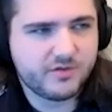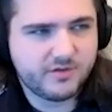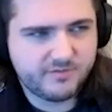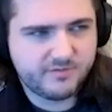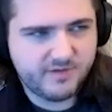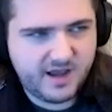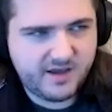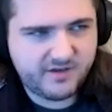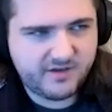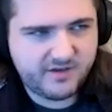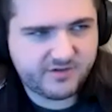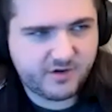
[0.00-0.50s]
of
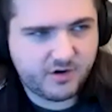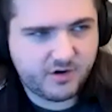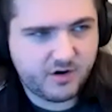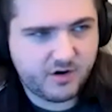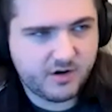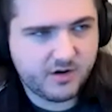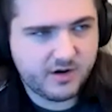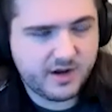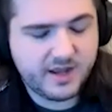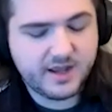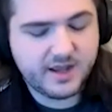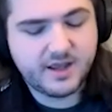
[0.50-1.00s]

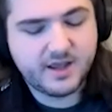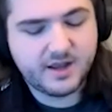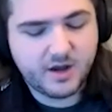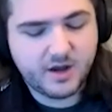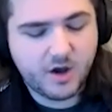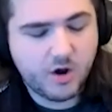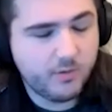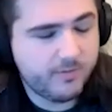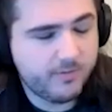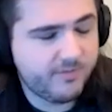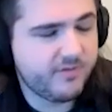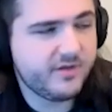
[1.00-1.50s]
NASCAR and, and
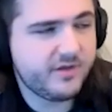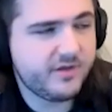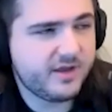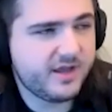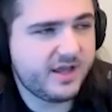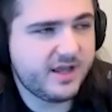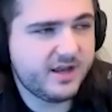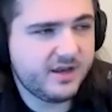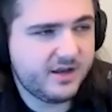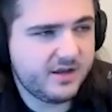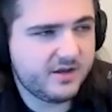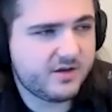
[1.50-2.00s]
hopefully
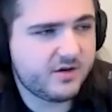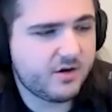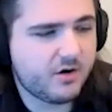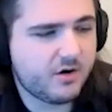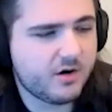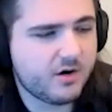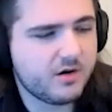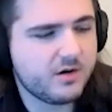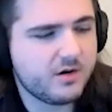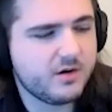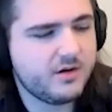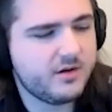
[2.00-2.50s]

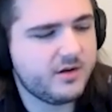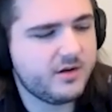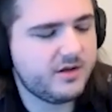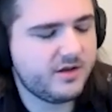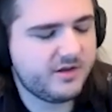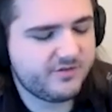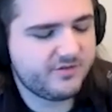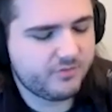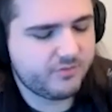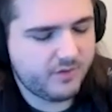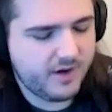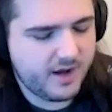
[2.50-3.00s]
IndyCar
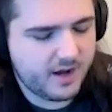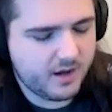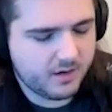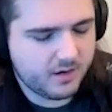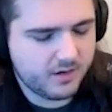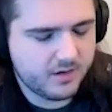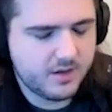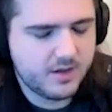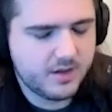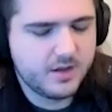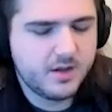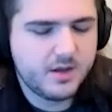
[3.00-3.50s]
as well.
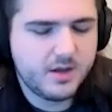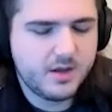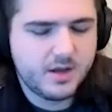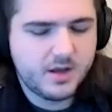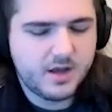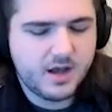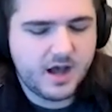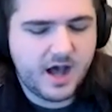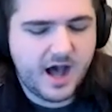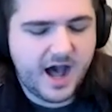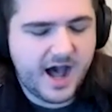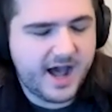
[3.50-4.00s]

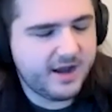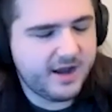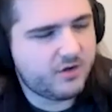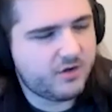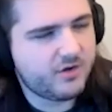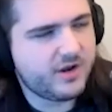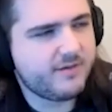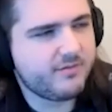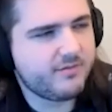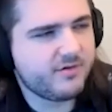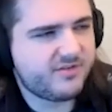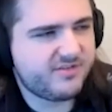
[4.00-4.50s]
I don't
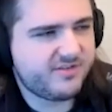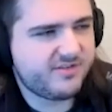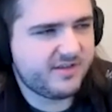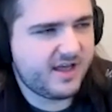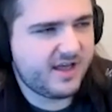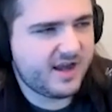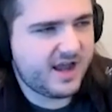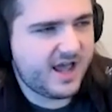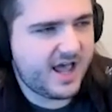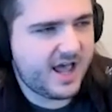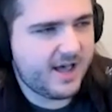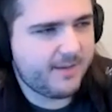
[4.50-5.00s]
ever see
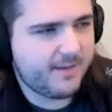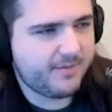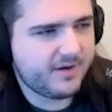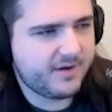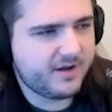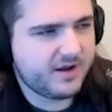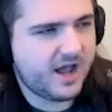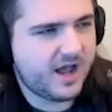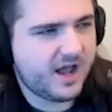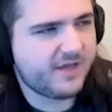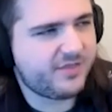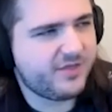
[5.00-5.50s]
that
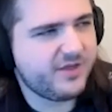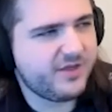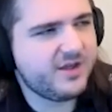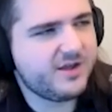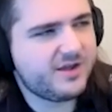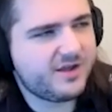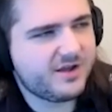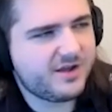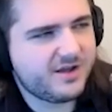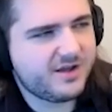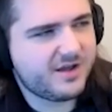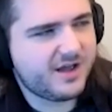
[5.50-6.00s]
happening. I
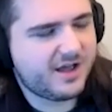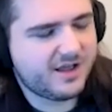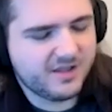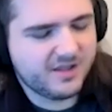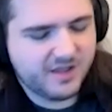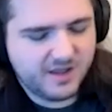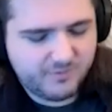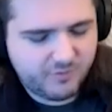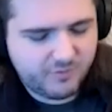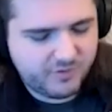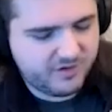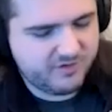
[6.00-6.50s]
think I
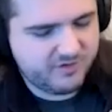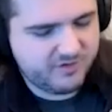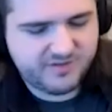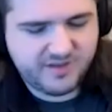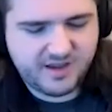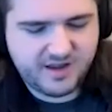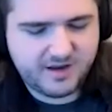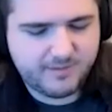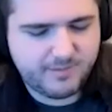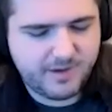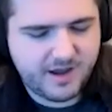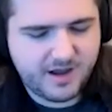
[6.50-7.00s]
love what you
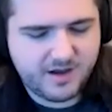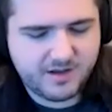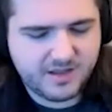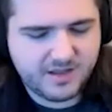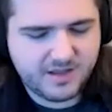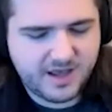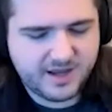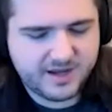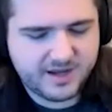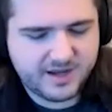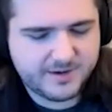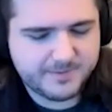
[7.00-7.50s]
said about
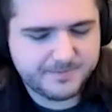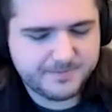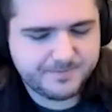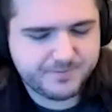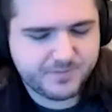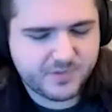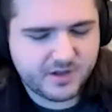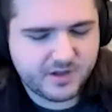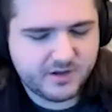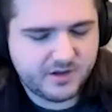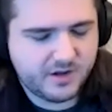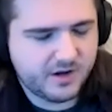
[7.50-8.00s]
like,
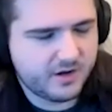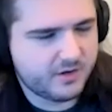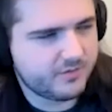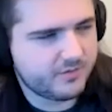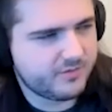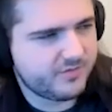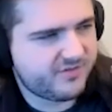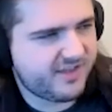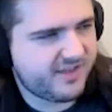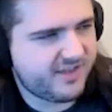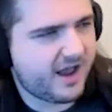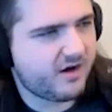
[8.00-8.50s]
you know,
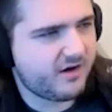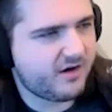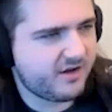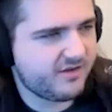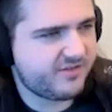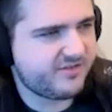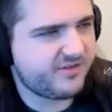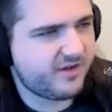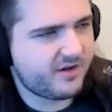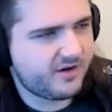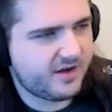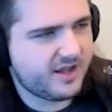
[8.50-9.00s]
Saturday,
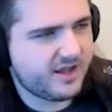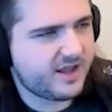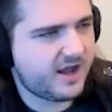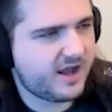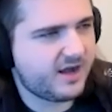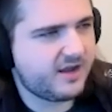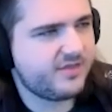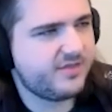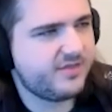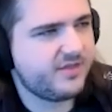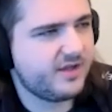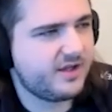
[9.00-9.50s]
Sunday kind
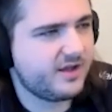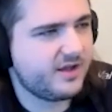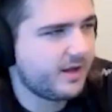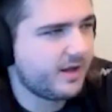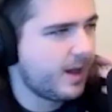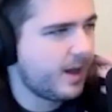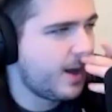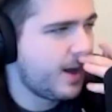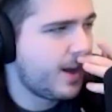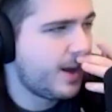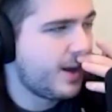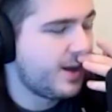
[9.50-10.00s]
of thing.
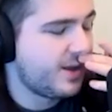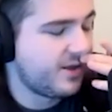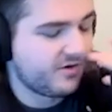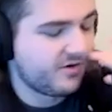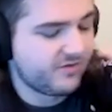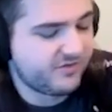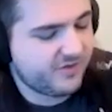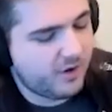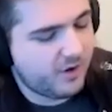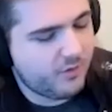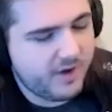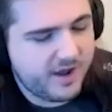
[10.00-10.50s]

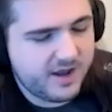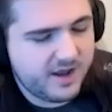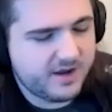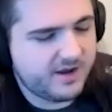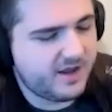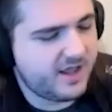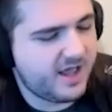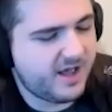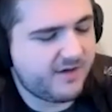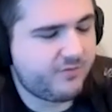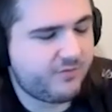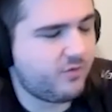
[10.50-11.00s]
There's no way
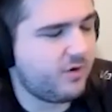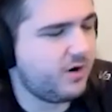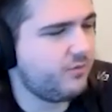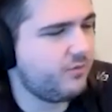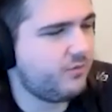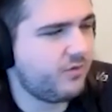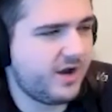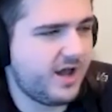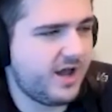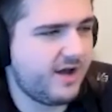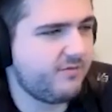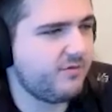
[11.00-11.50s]
F1
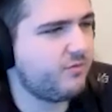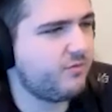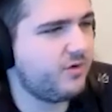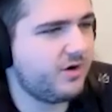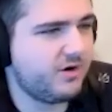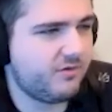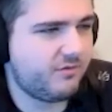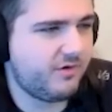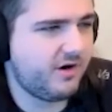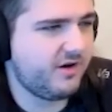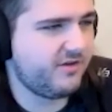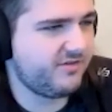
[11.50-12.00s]
would ever want
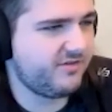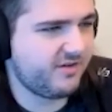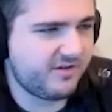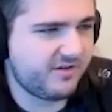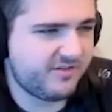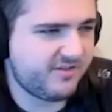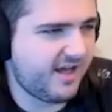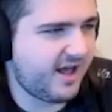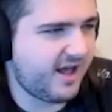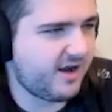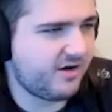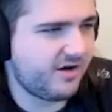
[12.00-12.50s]
to race on a
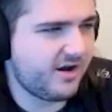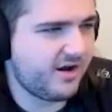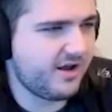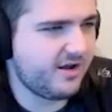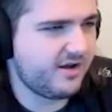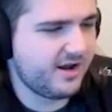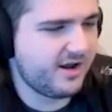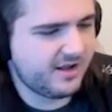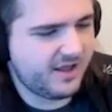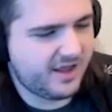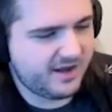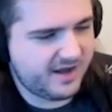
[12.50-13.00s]
Saturday
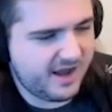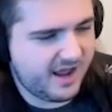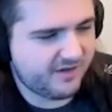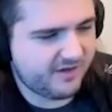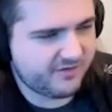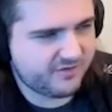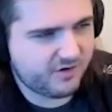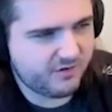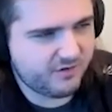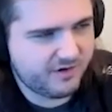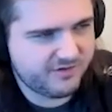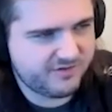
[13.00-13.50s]
and let
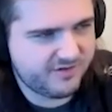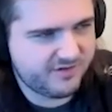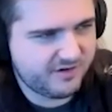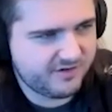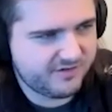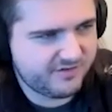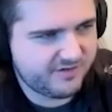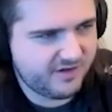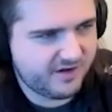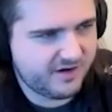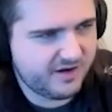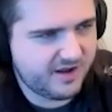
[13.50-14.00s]
NASCAR race on a
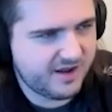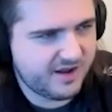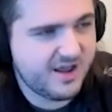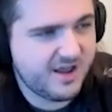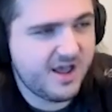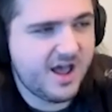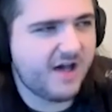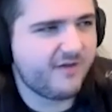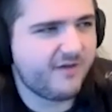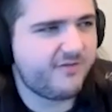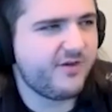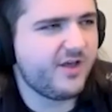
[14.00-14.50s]
Sunday.
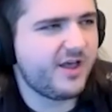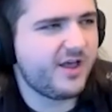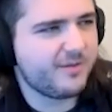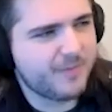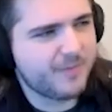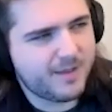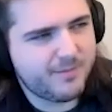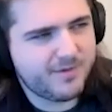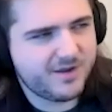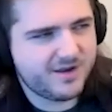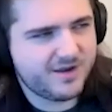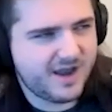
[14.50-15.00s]
I feel like
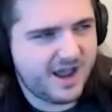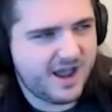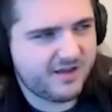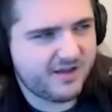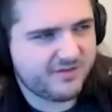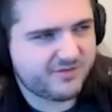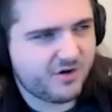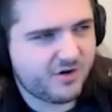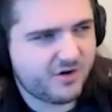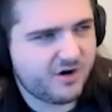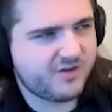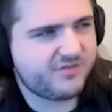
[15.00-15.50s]
maybe
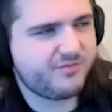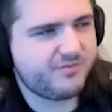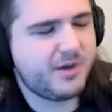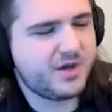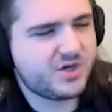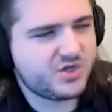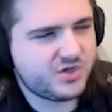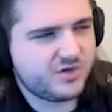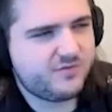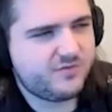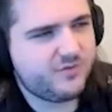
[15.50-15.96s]
NASCAR, especially if,